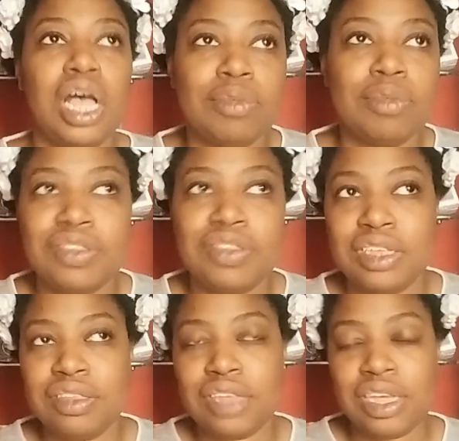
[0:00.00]
This
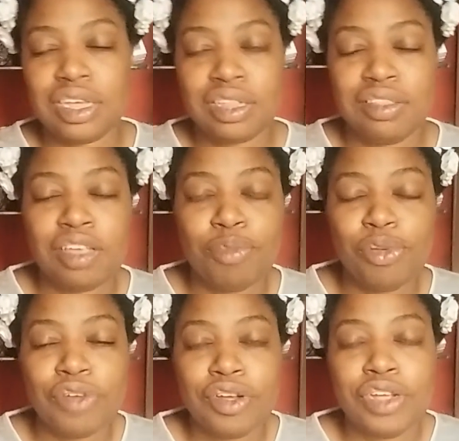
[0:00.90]
is a
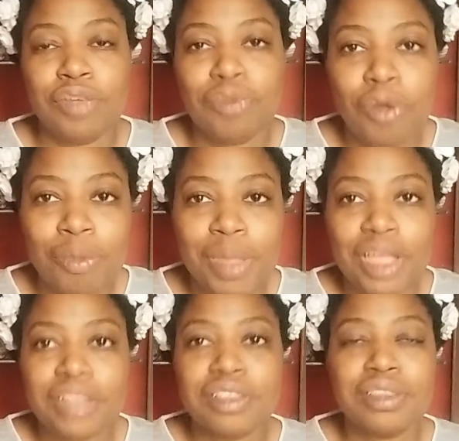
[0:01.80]
contemporary
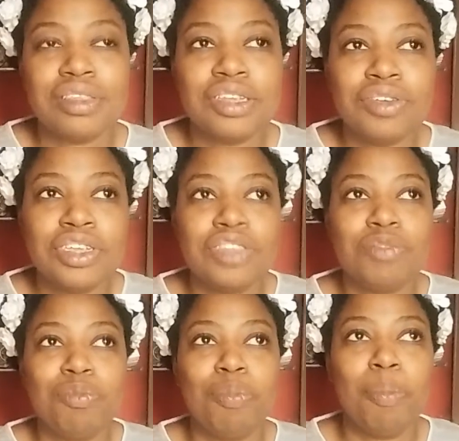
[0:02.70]
romance series
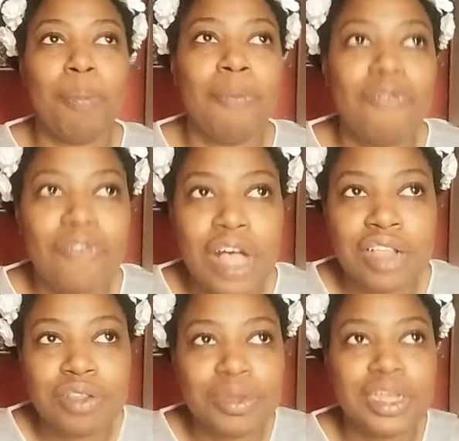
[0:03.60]

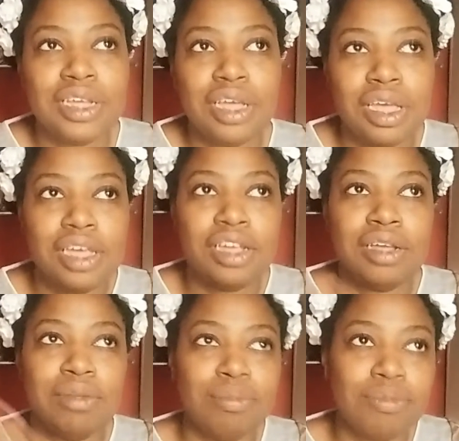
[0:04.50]
following
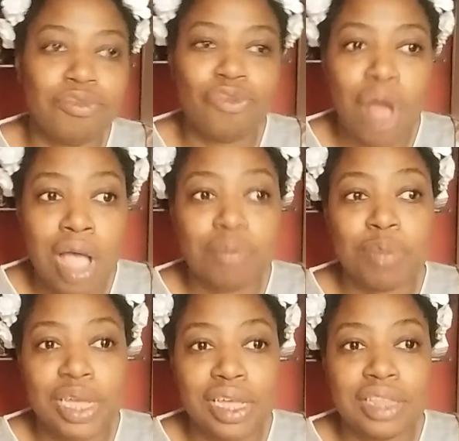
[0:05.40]
a rock
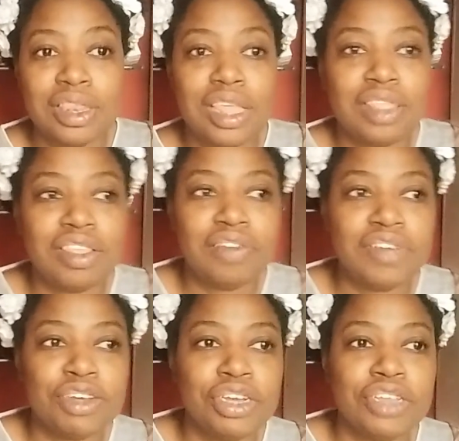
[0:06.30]
band and their
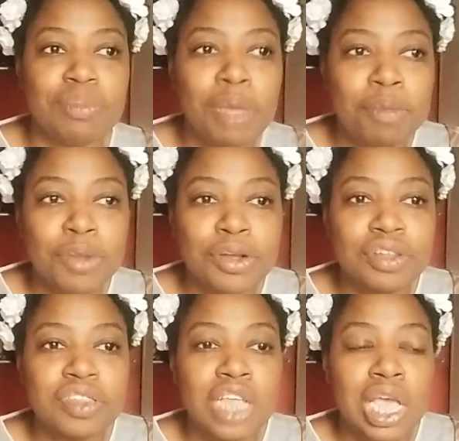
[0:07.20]
various
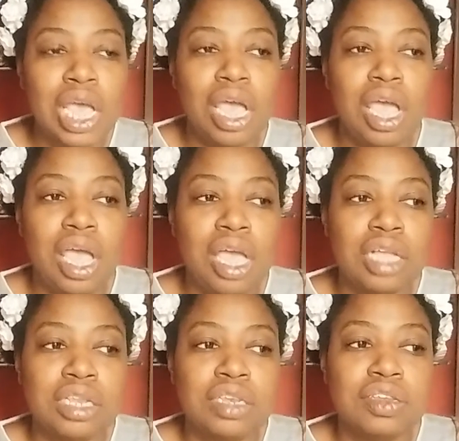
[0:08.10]
members
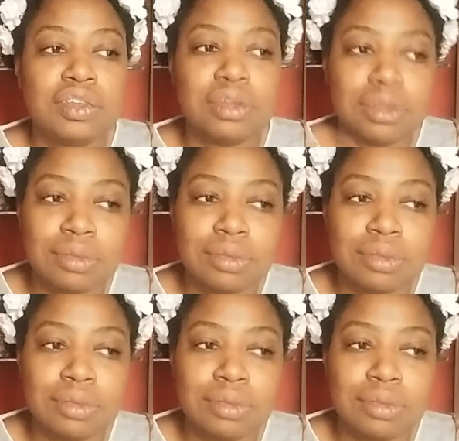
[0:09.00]
and